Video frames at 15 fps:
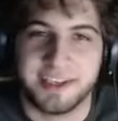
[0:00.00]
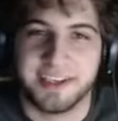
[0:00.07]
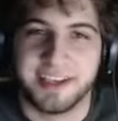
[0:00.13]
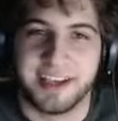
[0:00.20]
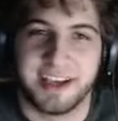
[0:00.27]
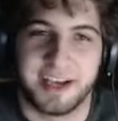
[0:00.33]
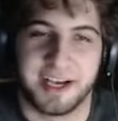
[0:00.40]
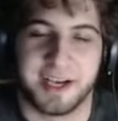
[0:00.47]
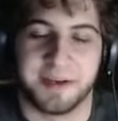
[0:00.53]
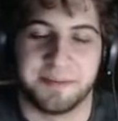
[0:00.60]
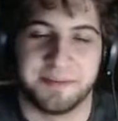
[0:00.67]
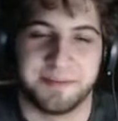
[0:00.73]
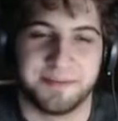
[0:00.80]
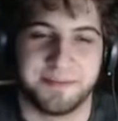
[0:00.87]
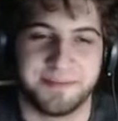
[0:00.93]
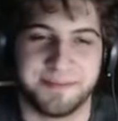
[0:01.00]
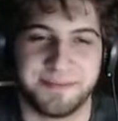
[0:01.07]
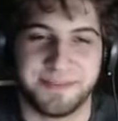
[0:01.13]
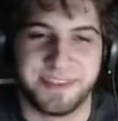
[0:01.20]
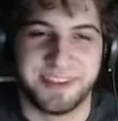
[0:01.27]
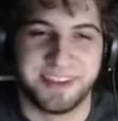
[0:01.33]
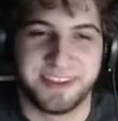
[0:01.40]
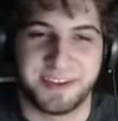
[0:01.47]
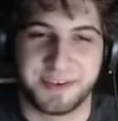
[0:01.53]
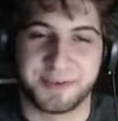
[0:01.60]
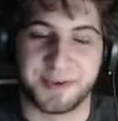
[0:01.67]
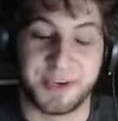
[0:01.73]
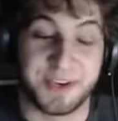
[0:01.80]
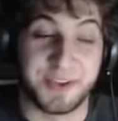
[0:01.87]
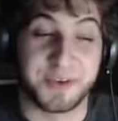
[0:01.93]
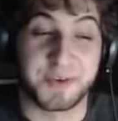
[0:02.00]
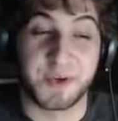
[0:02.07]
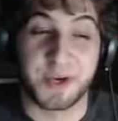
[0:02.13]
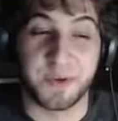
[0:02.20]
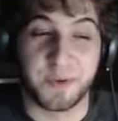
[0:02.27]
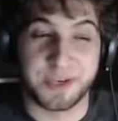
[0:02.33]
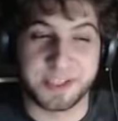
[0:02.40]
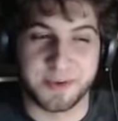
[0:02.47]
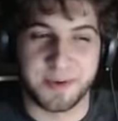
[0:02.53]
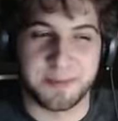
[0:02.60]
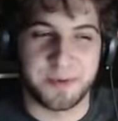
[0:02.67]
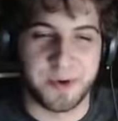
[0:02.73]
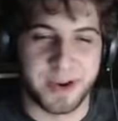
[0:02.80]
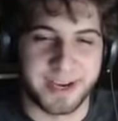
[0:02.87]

Those were your words at one point.